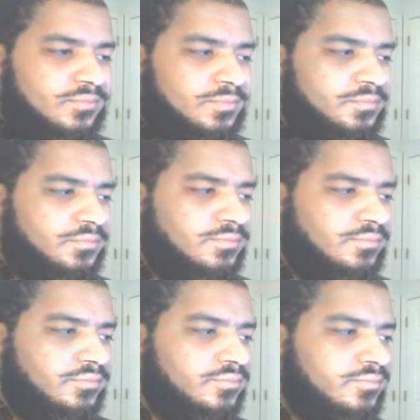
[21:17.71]

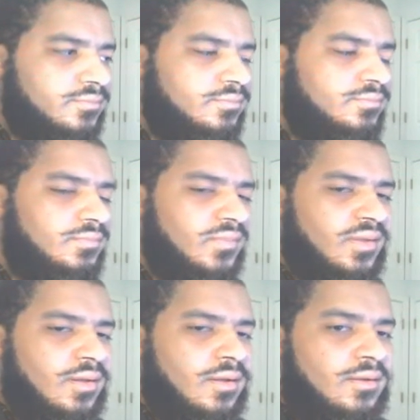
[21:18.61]

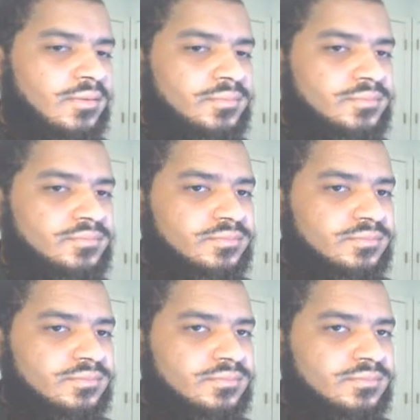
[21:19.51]
[no speech]